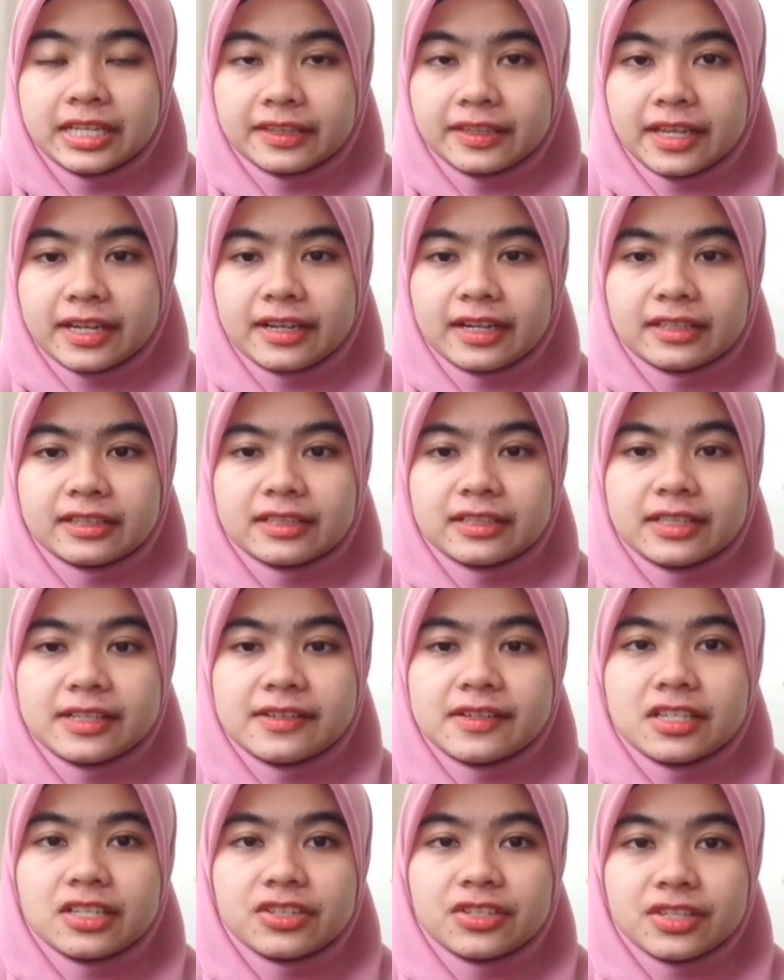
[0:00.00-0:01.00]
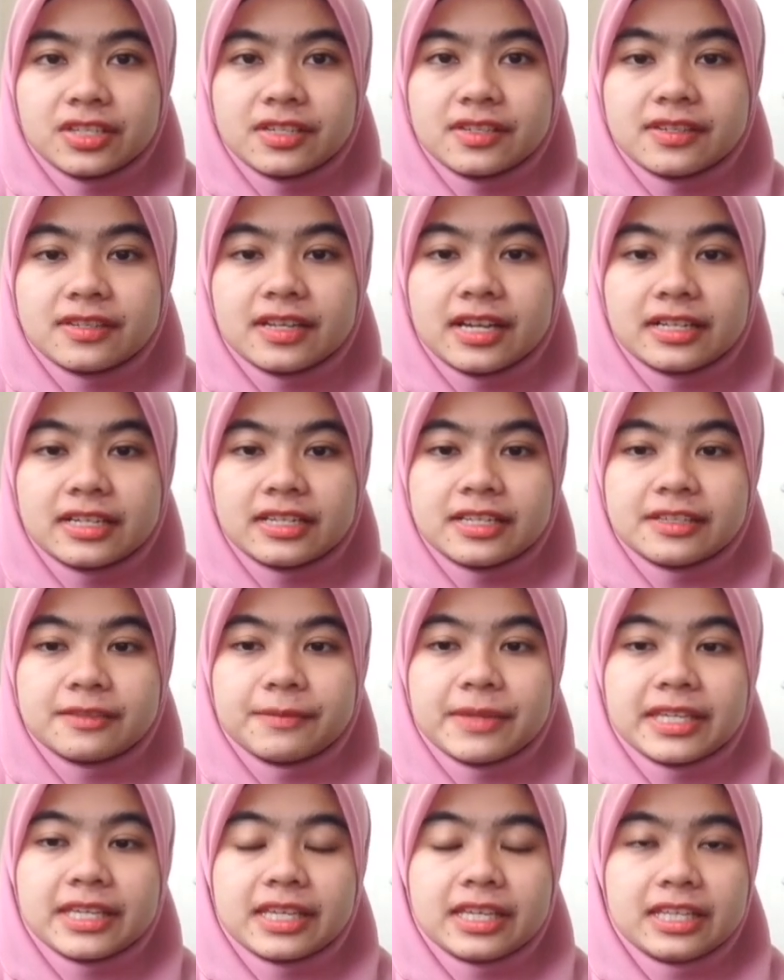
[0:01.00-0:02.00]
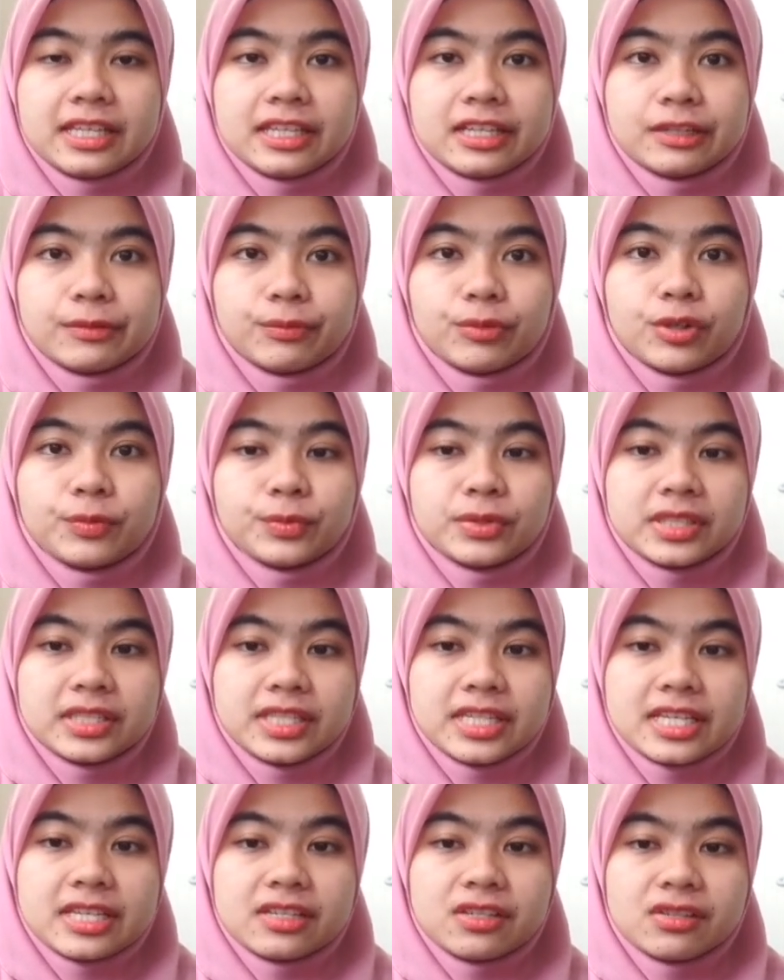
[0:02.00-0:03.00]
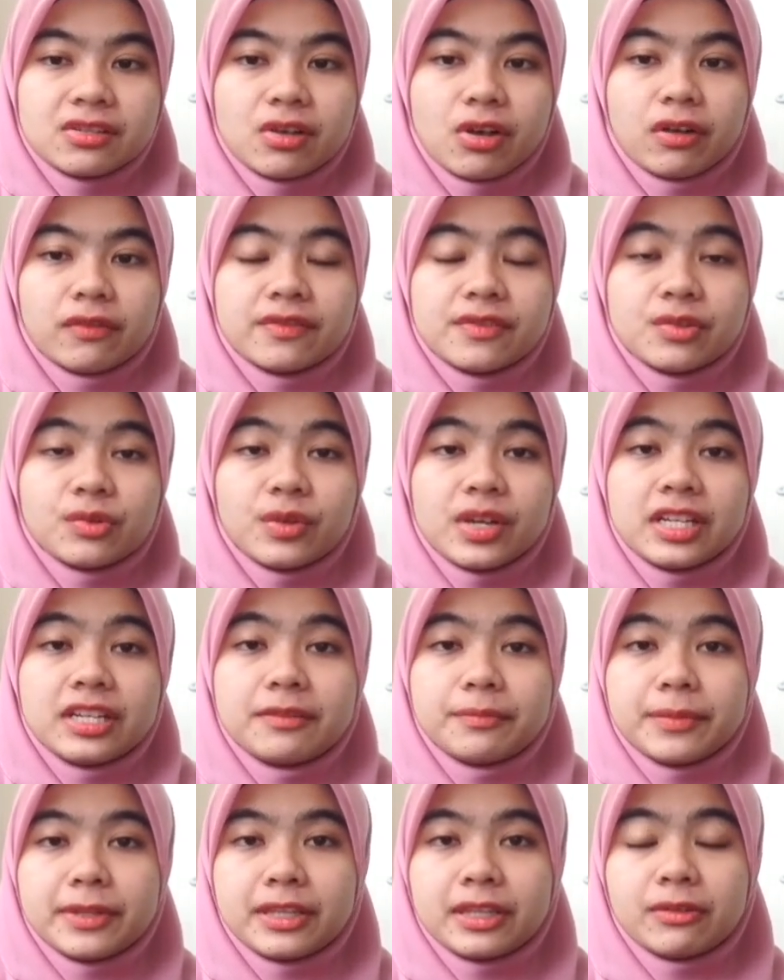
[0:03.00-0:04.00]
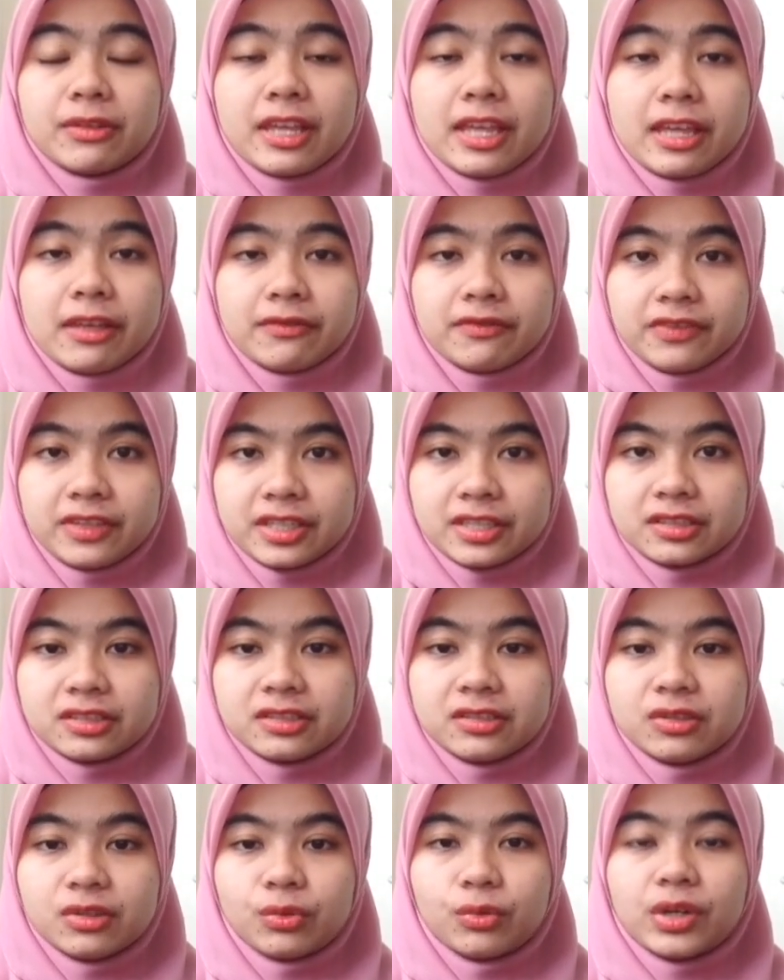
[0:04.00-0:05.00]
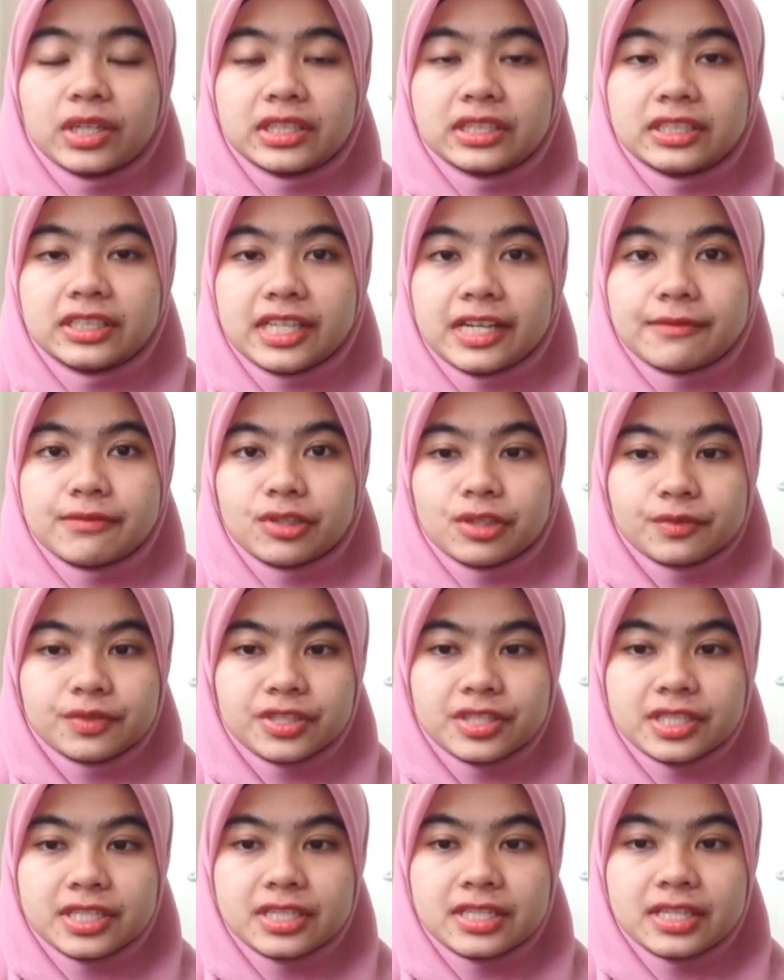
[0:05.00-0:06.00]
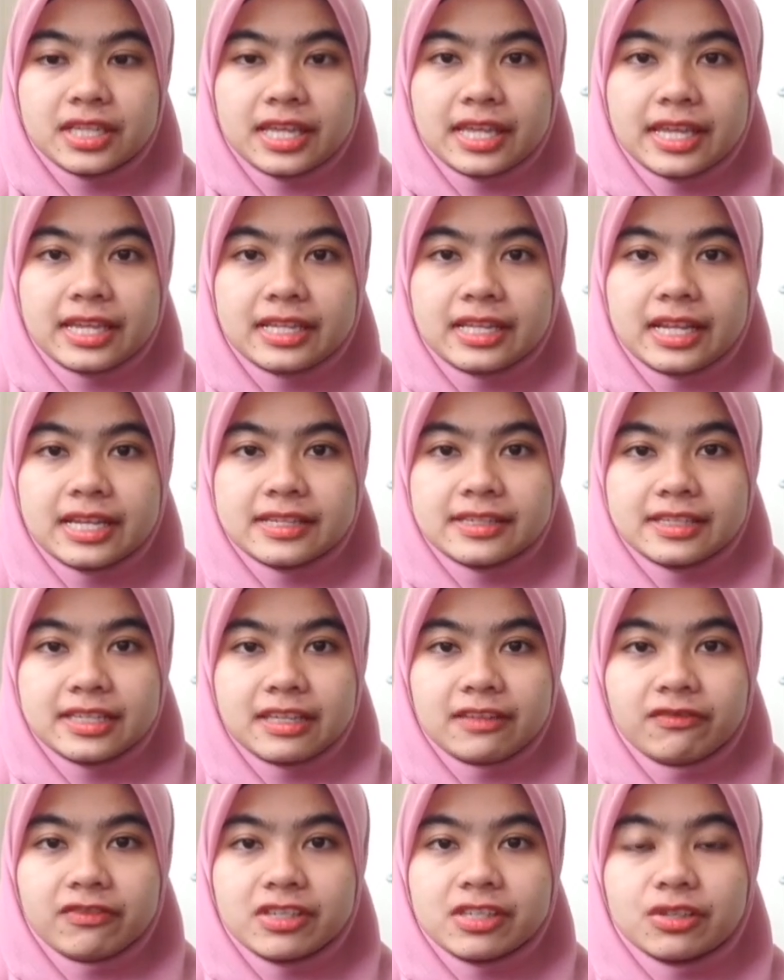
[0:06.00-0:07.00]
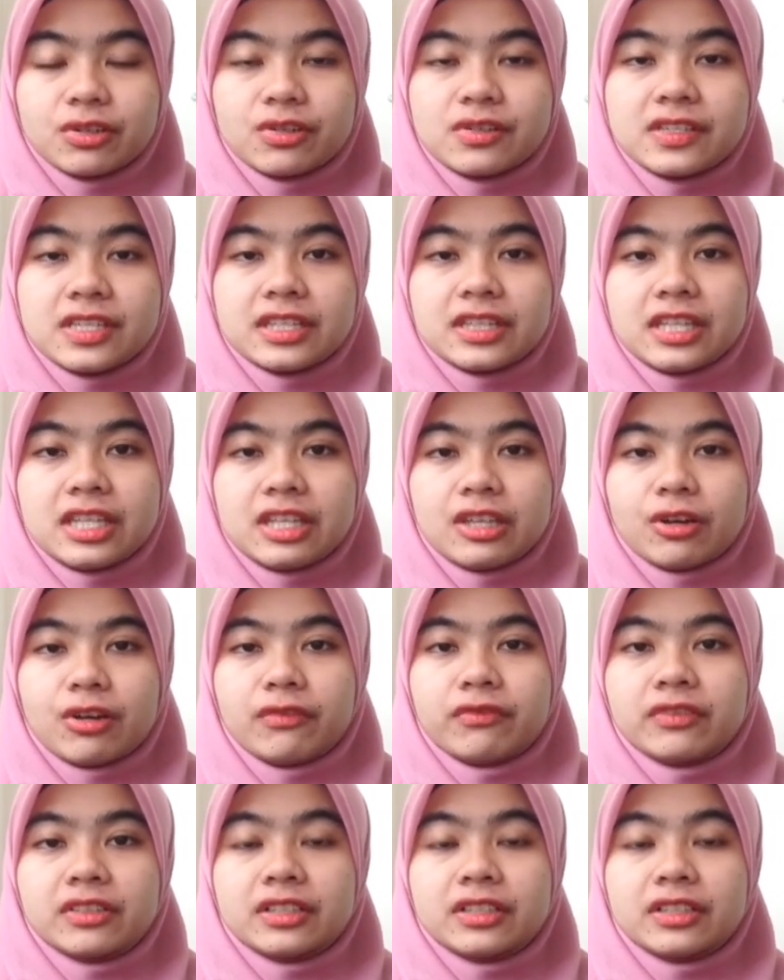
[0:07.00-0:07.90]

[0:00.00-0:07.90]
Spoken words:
Characterization studies mechanical properties of swelling behavior, water absorption, and lastly viscosity of